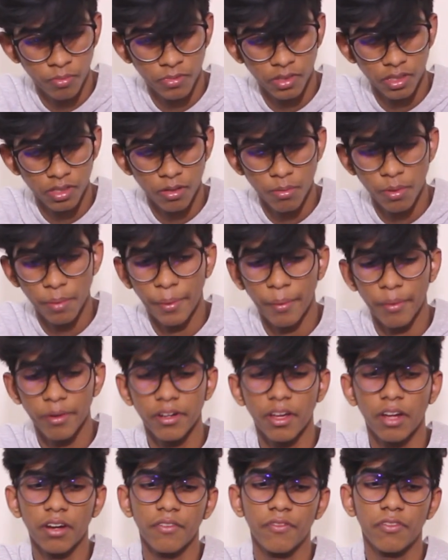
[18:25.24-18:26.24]
This will be probably
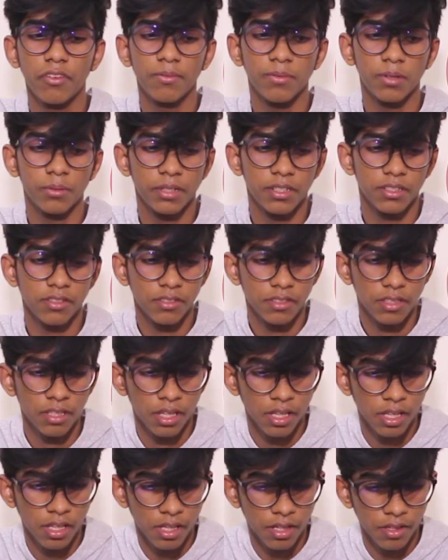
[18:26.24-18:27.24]
done in a few more minutes.
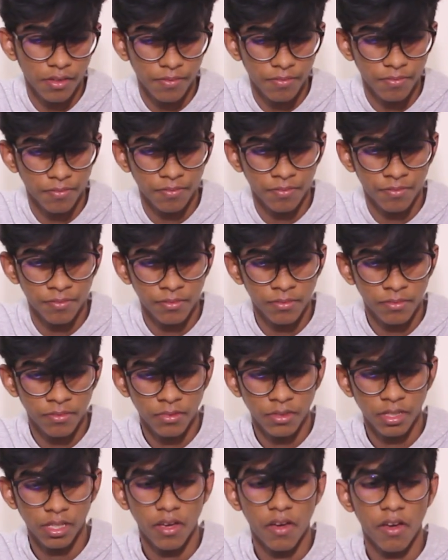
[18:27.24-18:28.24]

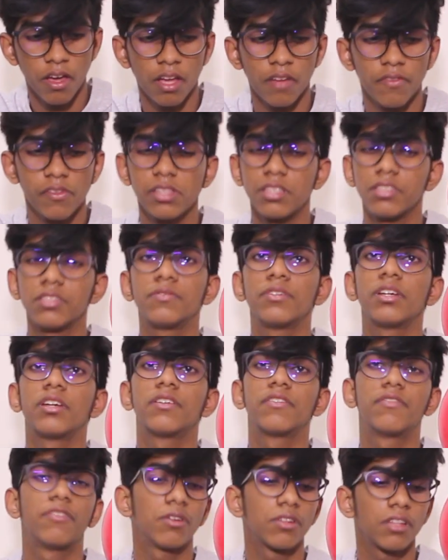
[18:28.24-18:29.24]
A little bit late
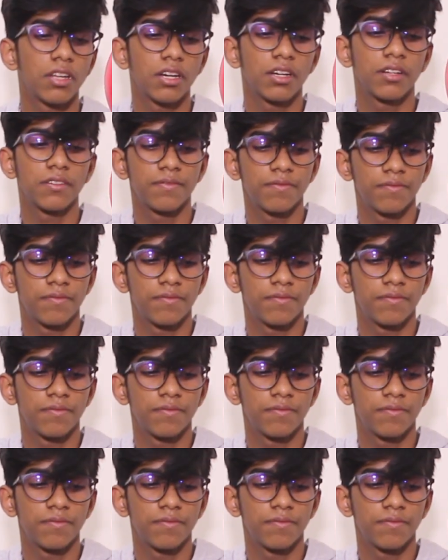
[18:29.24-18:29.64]
for that.